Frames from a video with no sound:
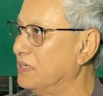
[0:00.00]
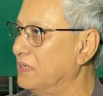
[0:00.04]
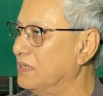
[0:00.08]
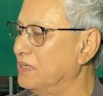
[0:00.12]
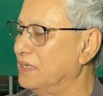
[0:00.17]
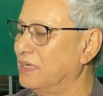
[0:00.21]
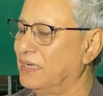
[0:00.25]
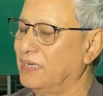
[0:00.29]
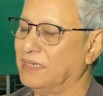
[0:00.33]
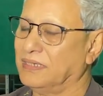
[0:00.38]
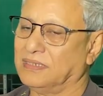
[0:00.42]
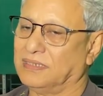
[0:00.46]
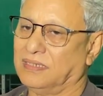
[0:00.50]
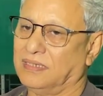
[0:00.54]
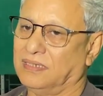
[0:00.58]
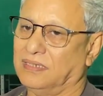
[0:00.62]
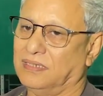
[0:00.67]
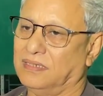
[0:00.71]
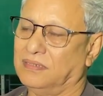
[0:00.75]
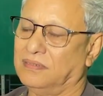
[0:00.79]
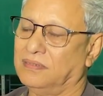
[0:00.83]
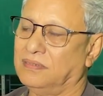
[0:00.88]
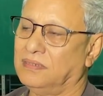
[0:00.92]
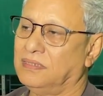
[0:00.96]
And
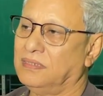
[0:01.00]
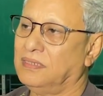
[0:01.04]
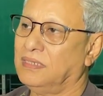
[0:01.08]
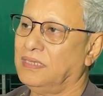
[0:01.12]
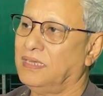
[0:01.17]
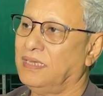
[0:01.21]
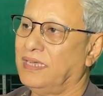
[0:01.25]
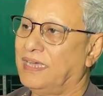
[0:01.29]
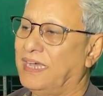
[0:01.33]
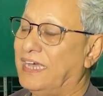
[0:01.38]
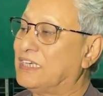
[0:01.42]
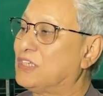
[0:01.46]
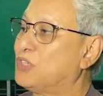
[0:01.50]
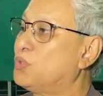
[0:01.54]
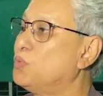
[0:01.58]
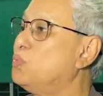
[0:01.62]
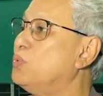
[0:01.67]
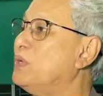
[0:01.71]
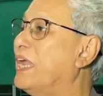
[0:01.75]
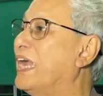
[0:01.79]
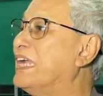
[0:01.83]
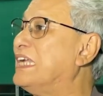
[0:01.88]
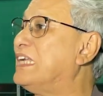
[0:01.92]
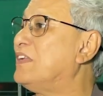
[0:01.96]
and
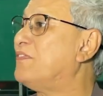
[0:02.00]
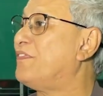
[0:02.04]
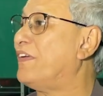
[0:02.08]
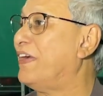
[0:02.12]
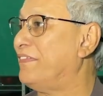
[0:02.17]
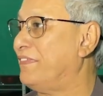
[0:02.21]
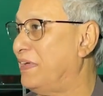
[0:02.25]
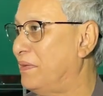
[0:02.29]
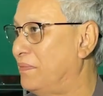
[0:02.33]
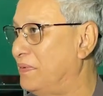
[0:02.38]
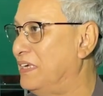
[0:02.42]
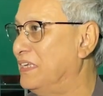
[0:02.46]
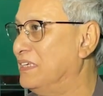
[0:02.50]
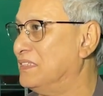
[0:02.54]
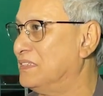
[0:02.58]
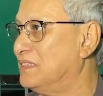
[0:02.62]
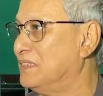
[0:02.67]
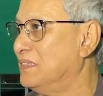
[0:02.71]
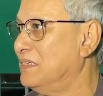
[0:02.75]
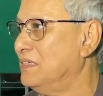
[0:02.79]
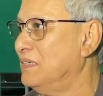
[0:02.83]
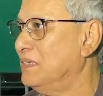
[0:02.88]
295 MLAs.